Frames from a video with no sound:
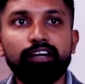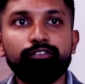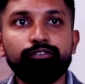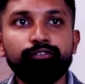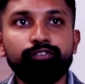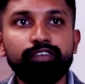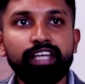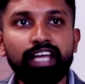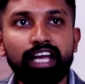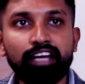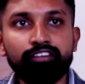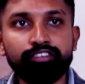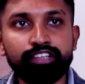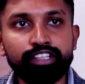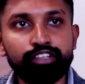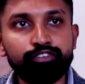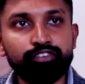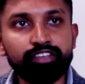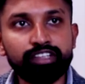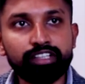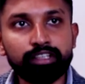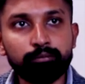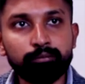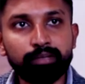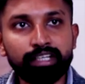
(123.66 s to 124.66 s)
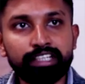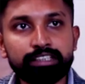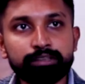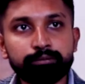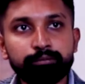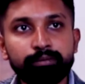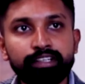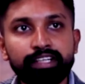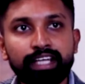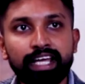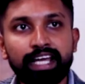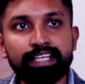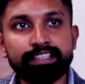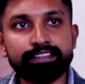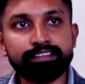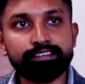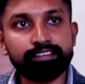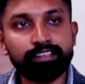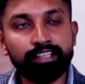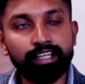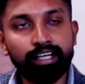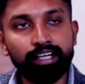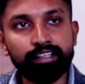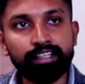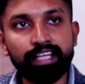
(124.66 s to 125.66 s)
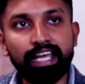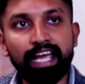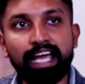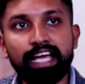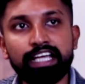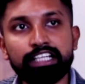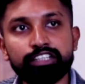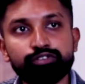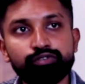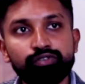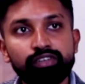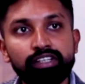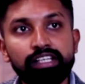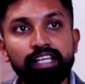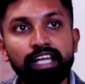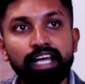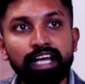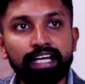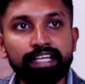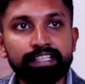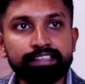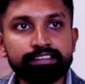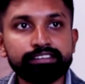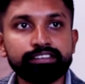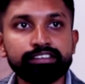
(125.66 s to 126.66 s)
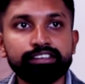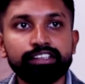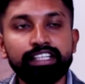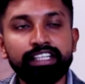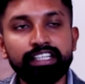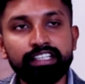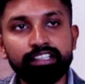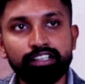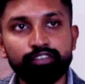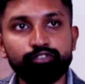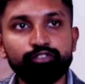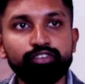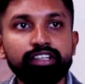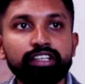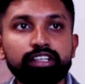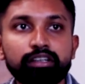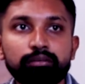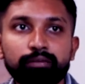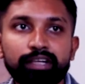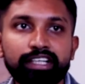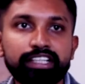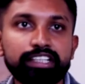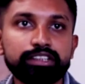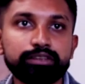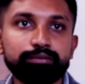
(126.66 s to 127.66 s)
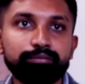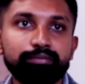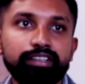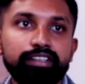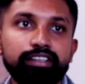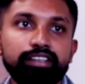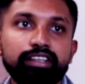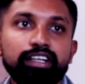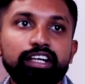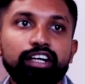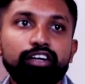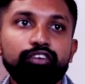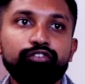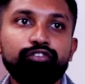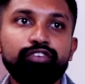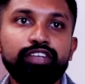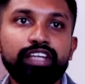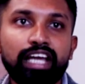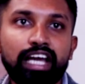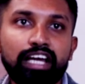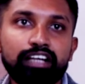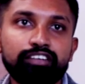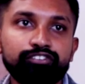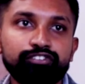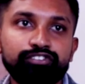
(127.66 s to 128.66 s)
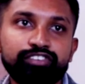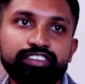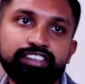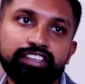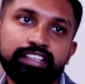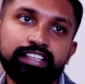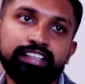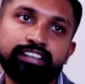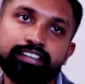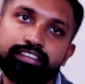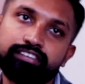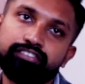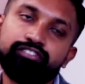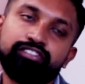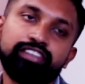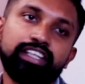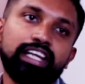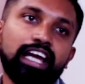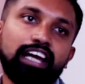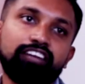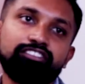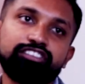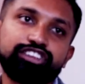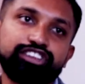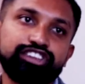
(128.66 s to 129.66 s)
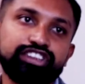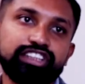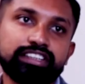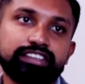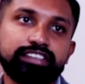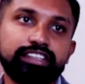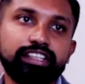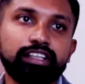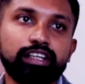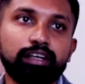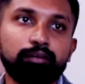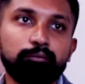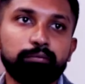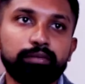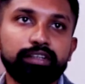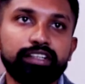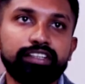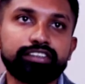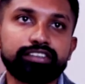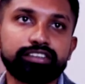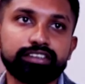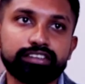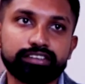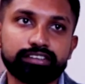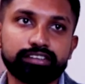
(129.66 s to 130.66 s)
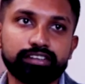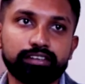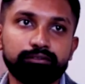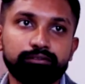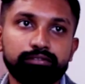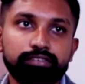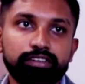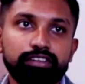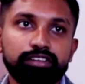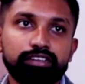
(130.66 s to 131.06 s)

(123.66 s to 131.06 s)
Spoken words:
We have inventory management as that, as well as in inventory management we have a GST compliance system.